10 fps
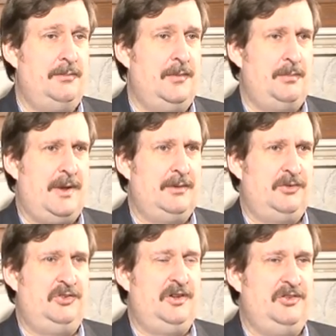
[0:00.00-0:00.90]
about
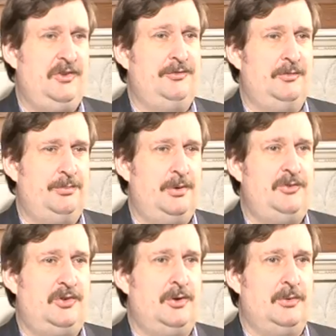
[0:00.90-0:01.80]
6 different
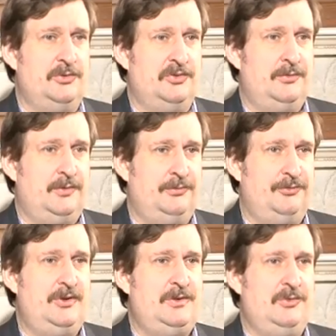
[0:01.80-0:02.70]
protocols and
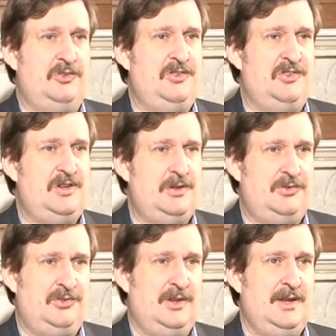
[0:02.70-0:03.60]
frequencies in
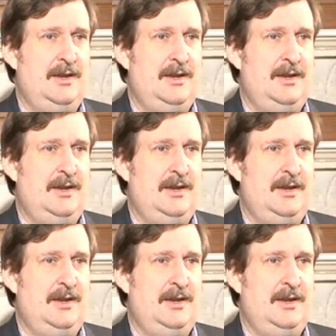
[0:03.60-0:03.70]
use